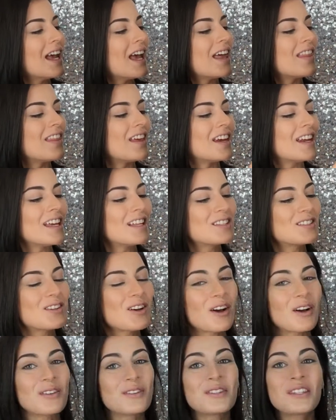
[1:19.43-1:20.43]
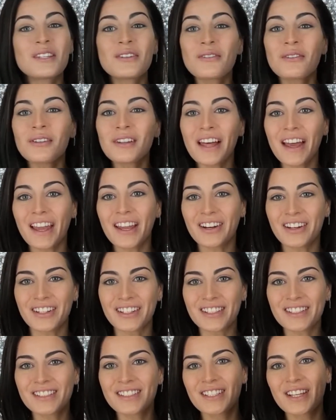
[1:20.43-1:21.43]
And then it's got 2
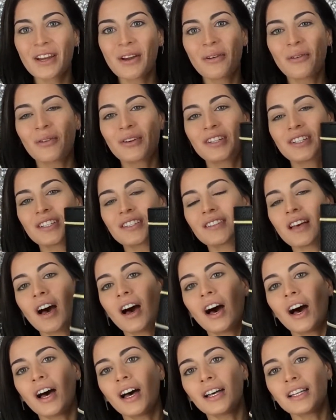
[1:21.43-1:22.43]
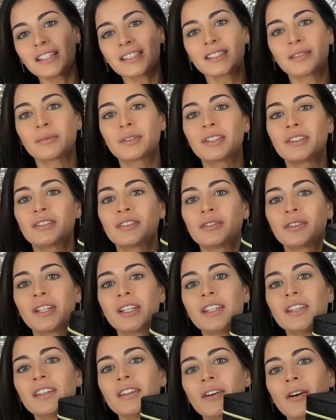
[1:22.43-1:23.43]
layers, which is awesome because you
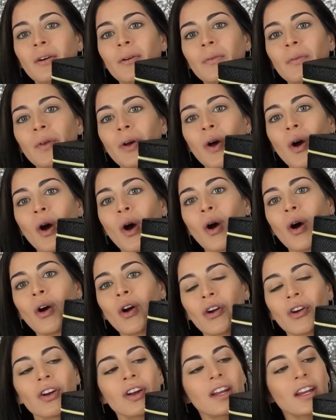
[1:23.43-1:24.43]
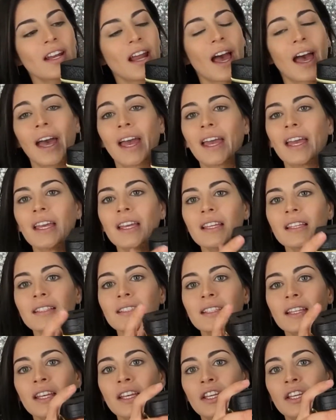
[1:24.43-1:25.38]
can, organize.